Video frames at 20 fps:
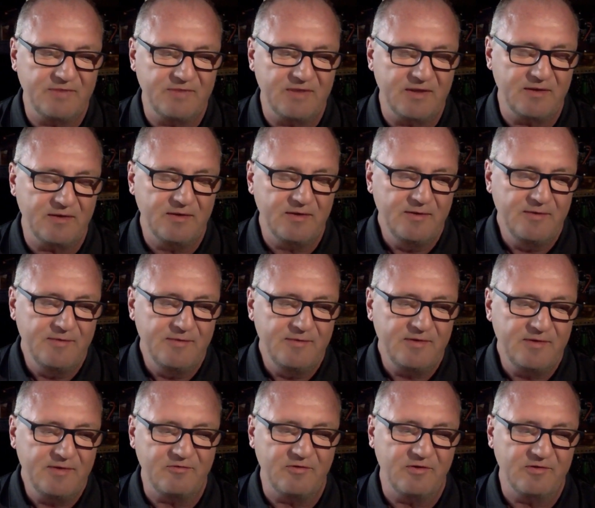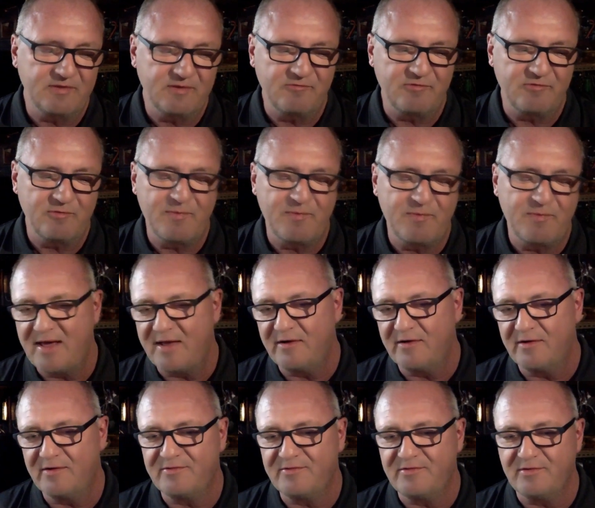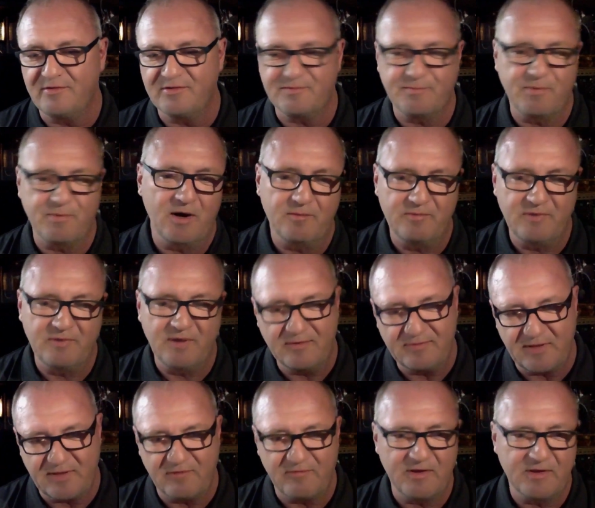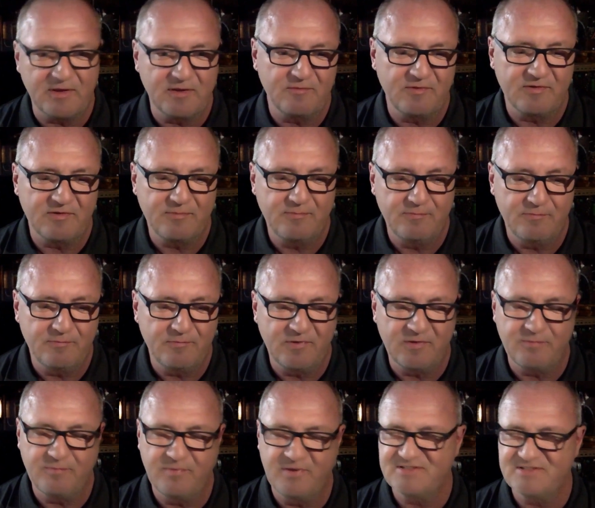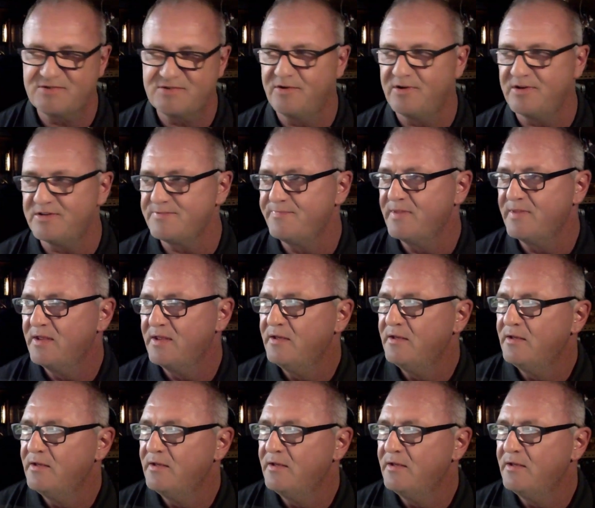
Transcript: they convert them from igniter to spark plug, they run them with buzz coils.